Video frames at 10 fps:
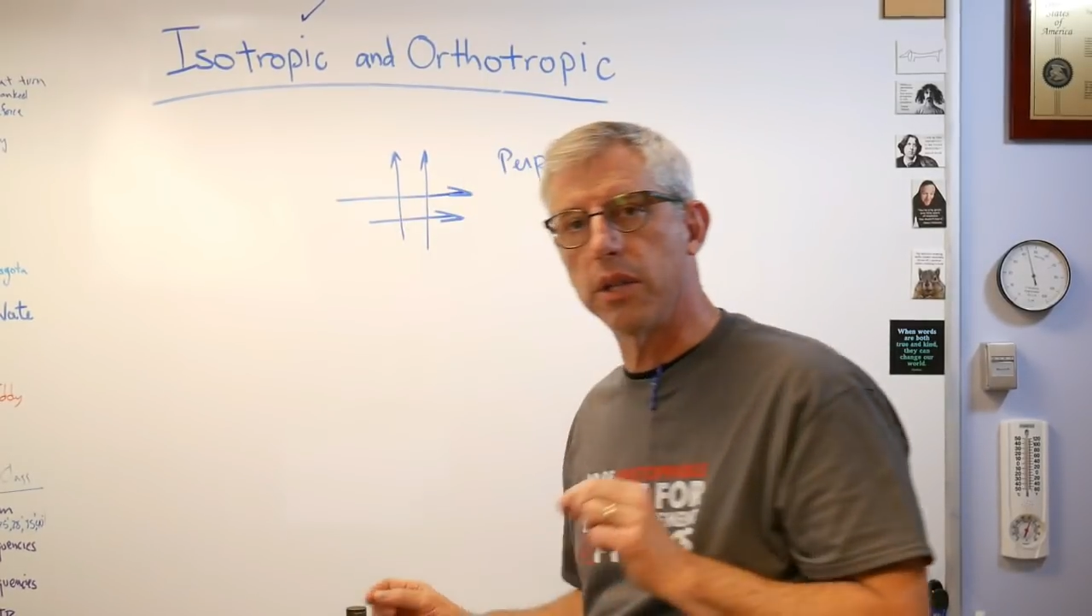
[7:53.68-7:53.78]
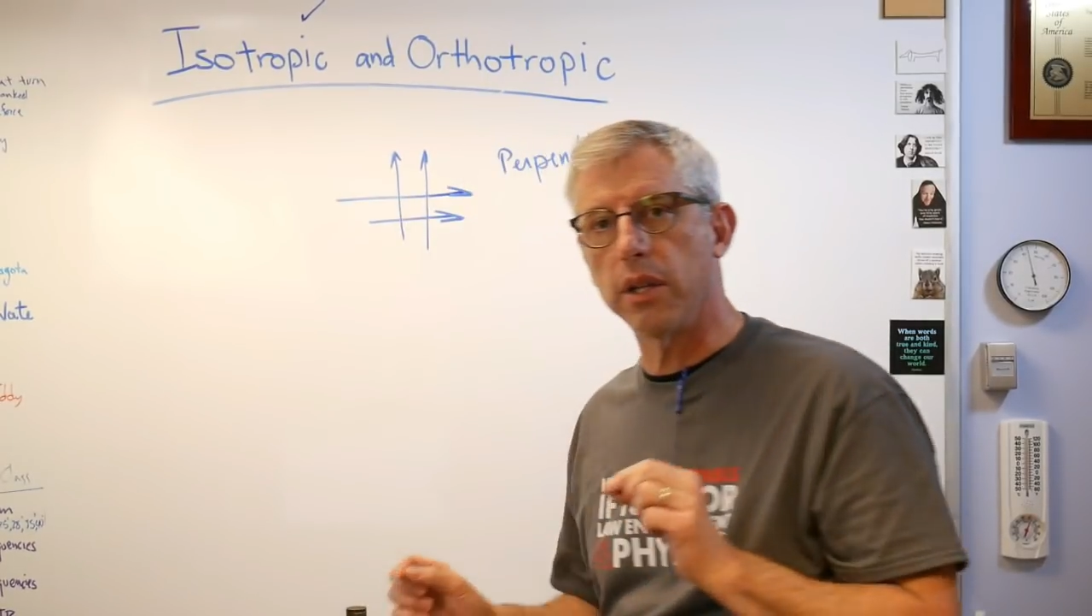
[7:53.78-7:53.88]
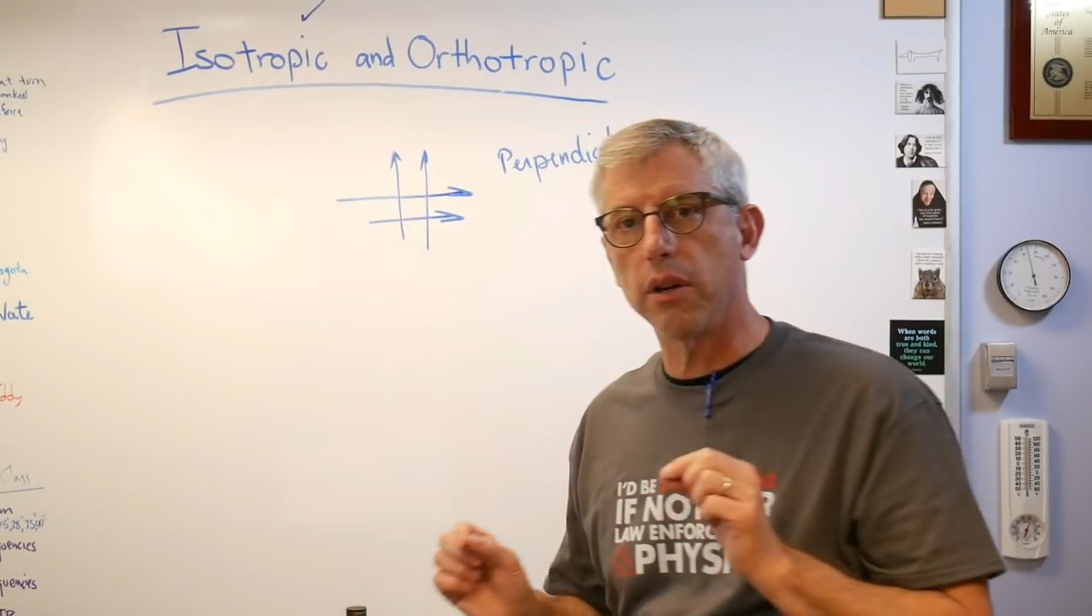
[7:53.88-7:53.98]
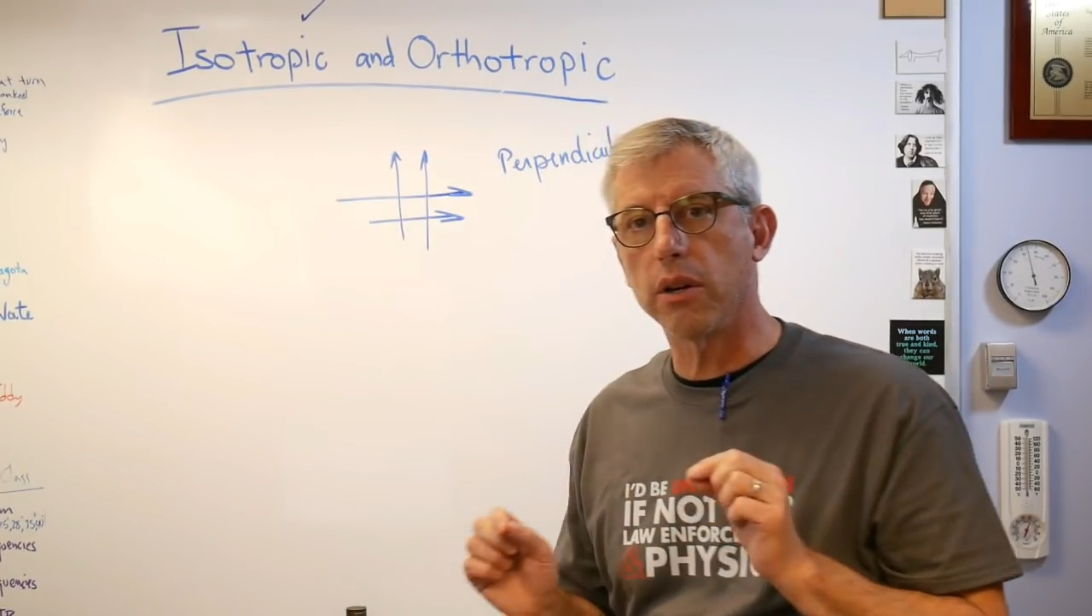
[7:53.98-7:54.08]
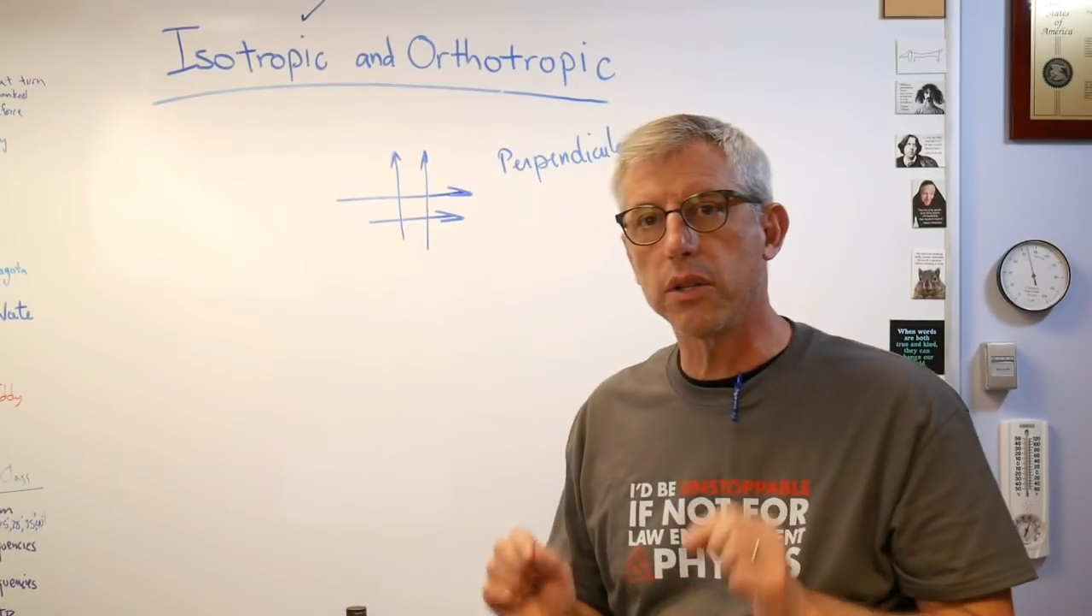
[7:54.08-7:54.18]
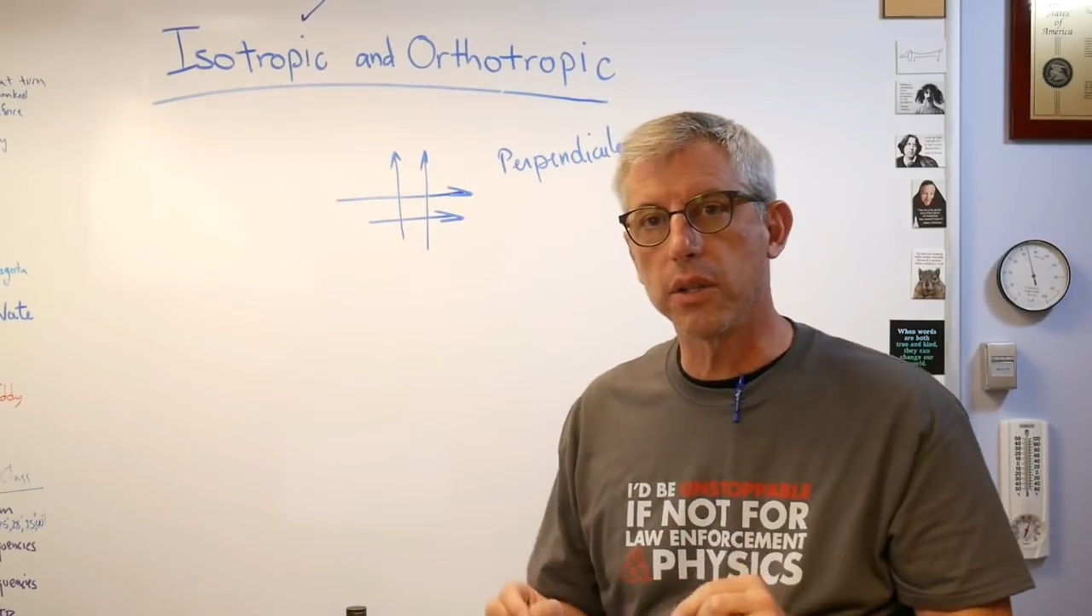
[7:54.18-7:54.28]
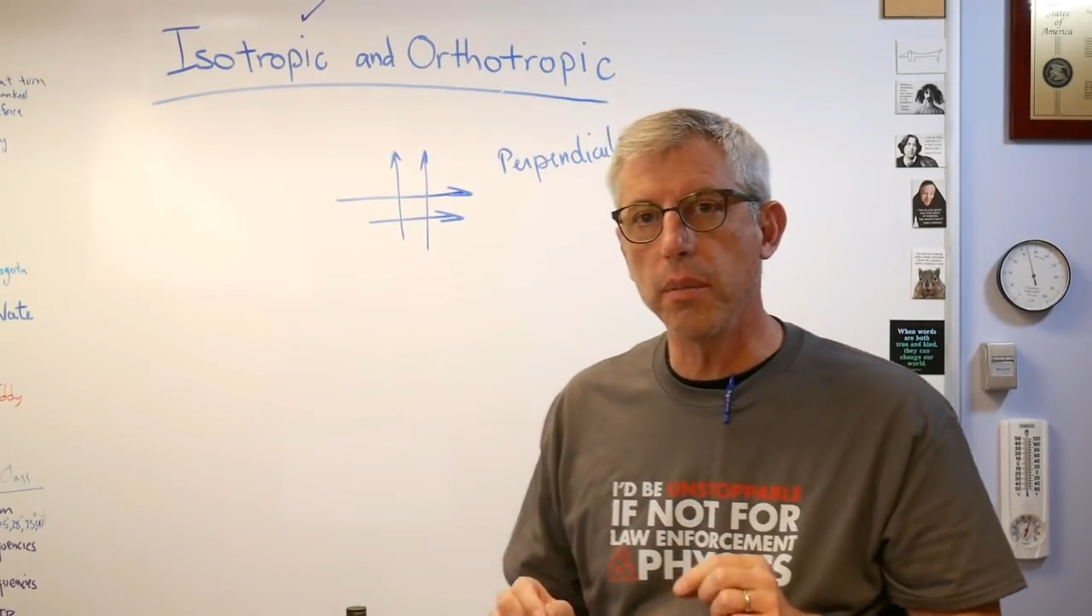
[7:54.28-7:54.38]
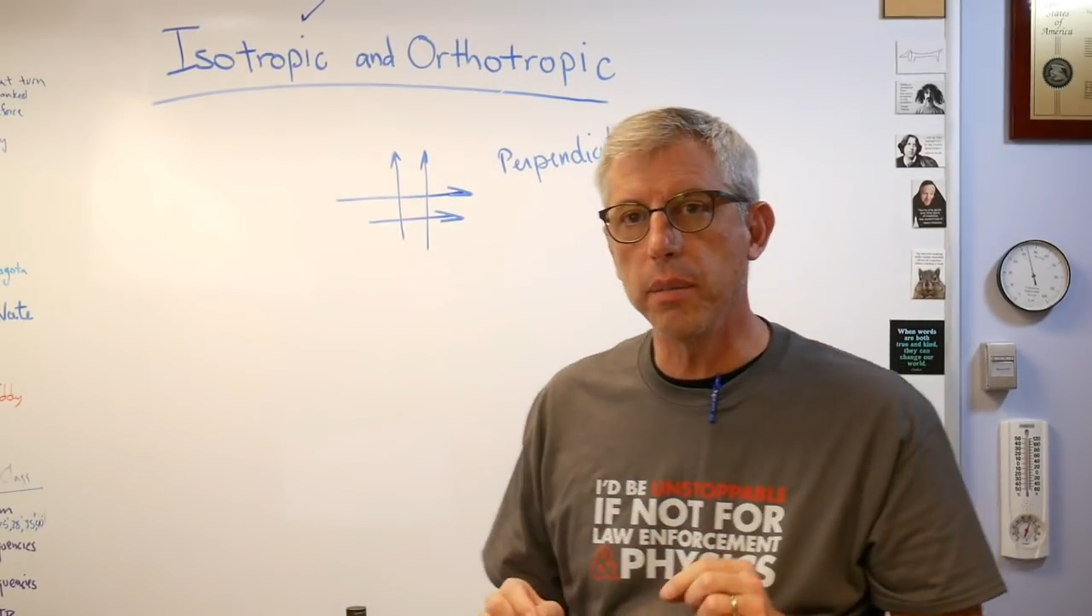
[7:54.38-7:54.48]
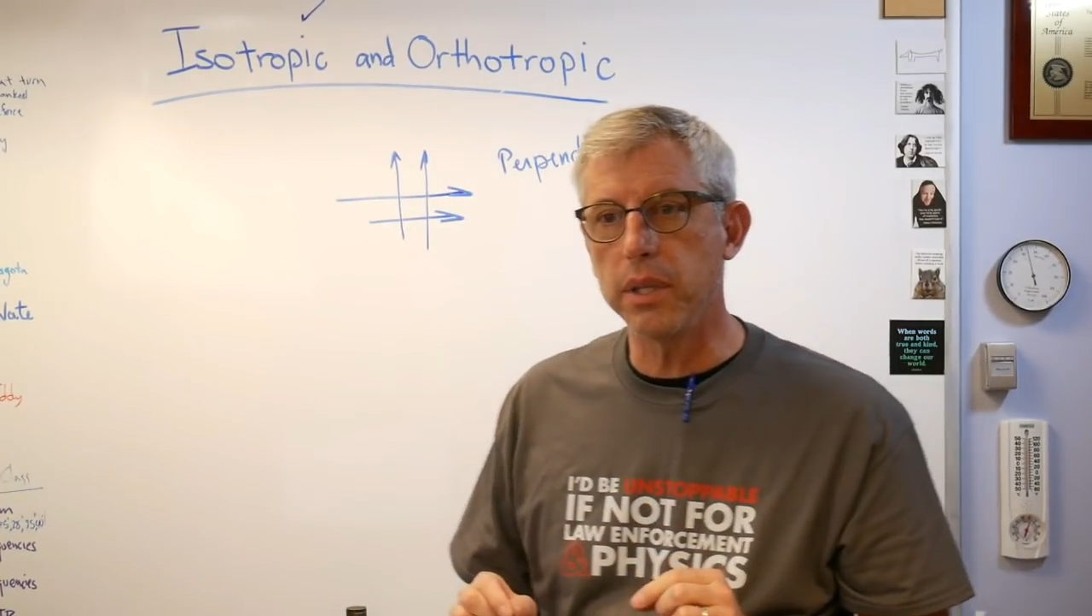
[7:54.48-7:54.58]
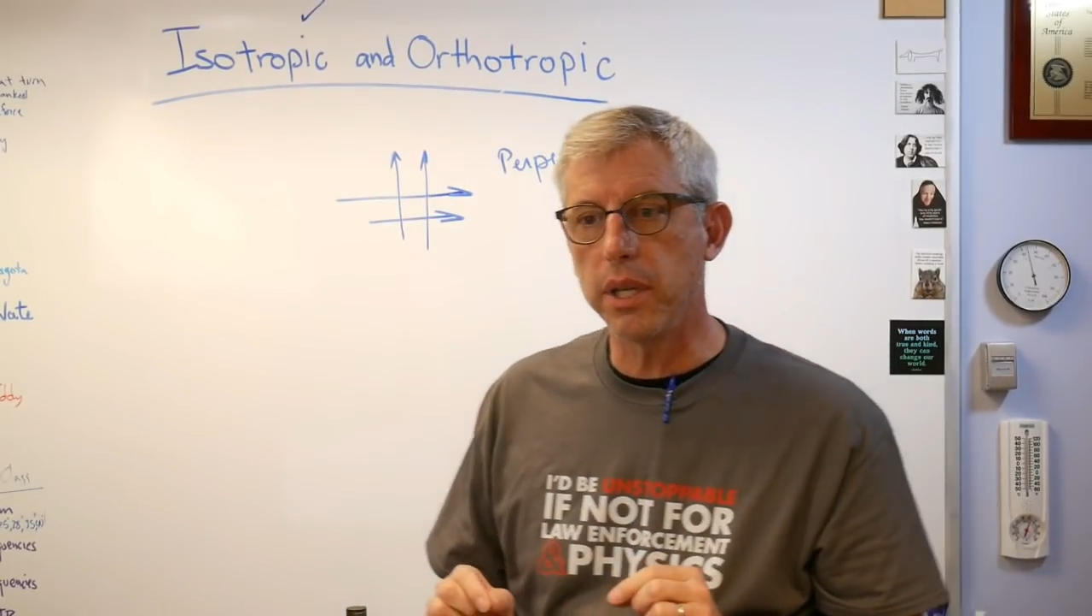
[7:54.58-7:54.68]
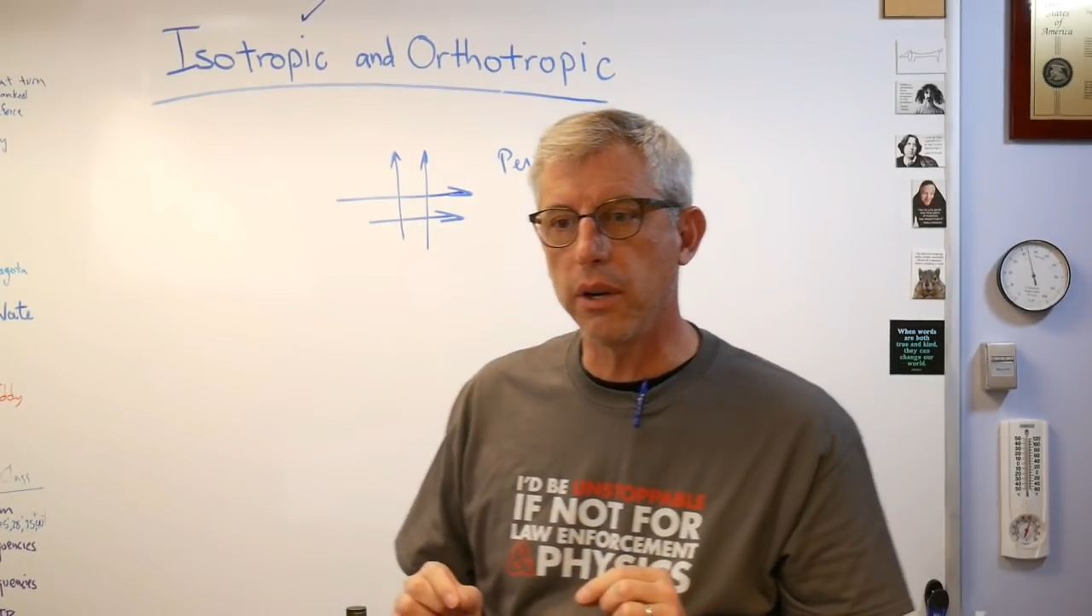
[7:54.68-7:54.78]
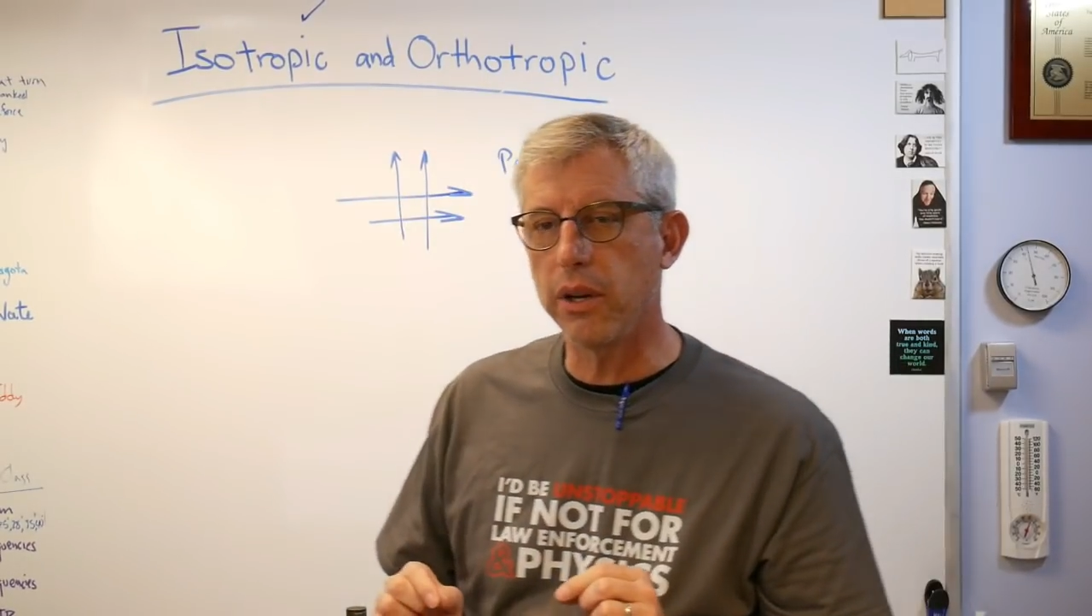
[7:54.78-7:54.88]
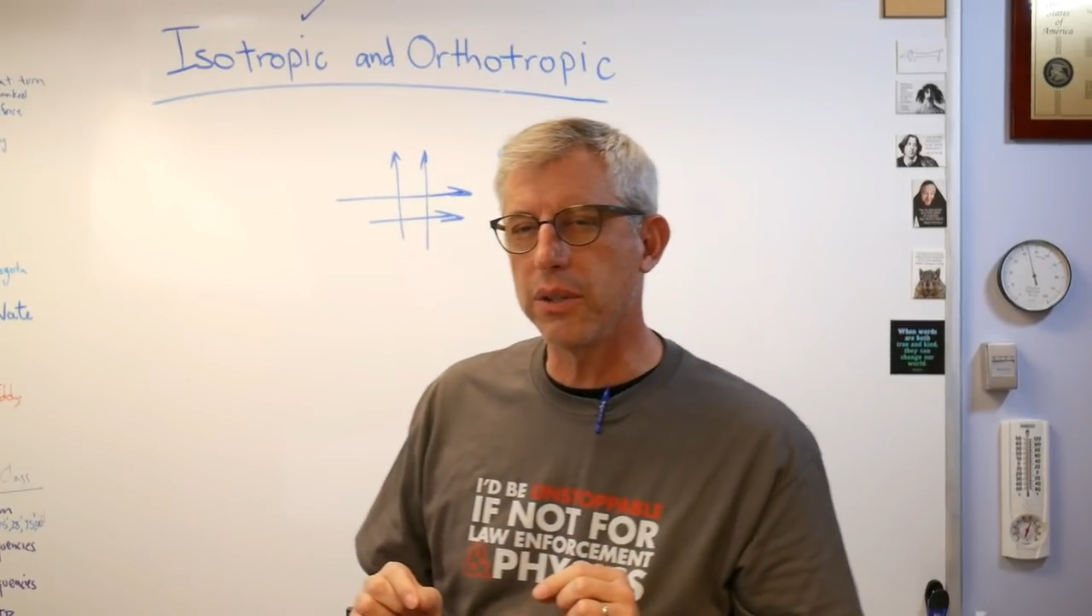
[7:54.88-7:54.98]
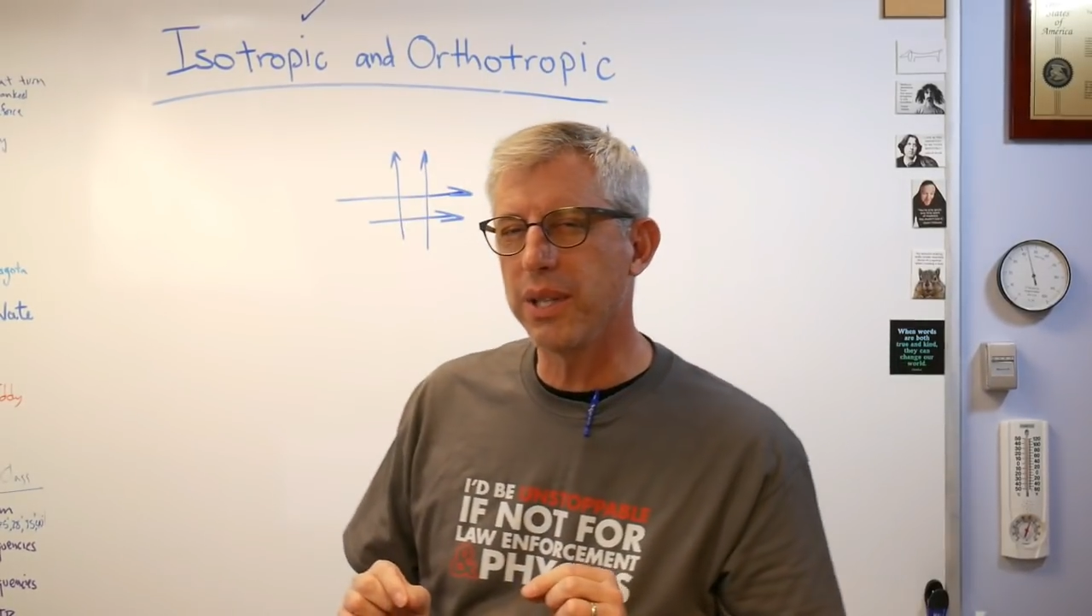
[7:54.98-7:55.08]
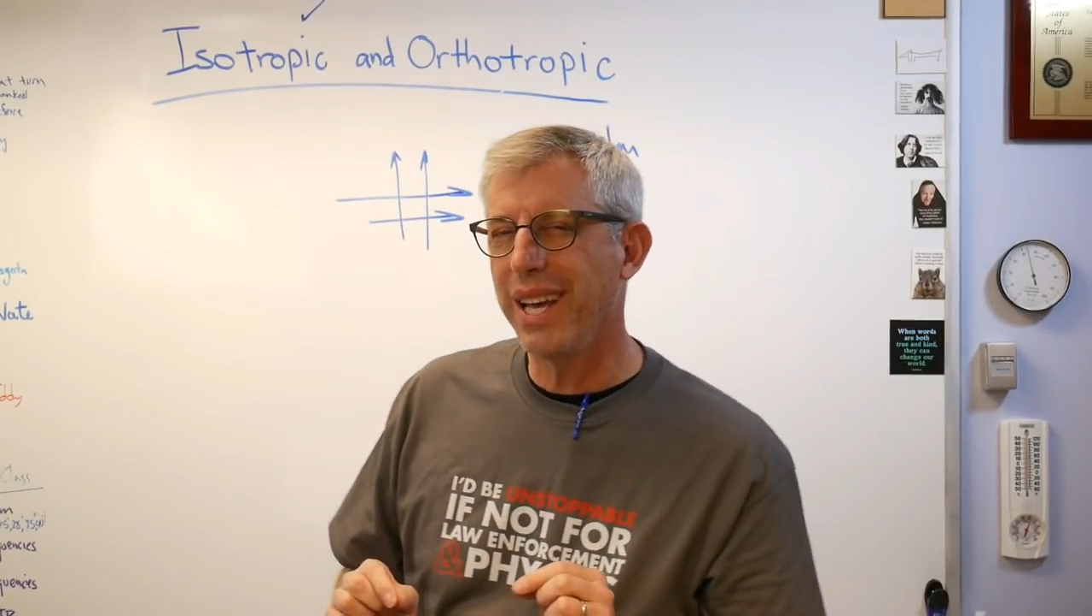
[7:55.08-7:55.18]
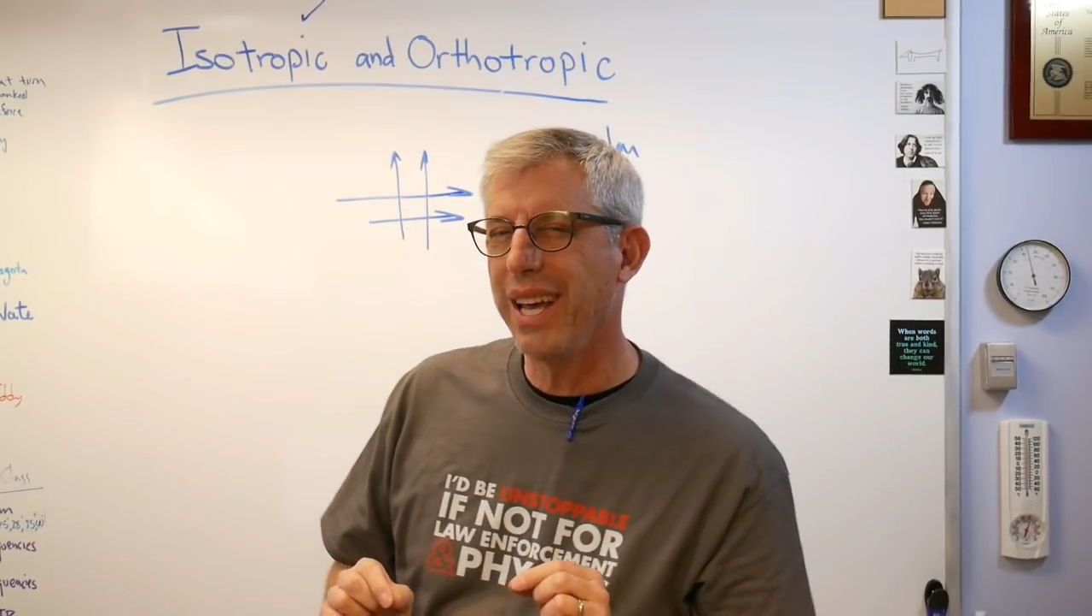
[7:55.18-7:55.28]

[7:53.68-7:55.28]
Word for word: that there are some materials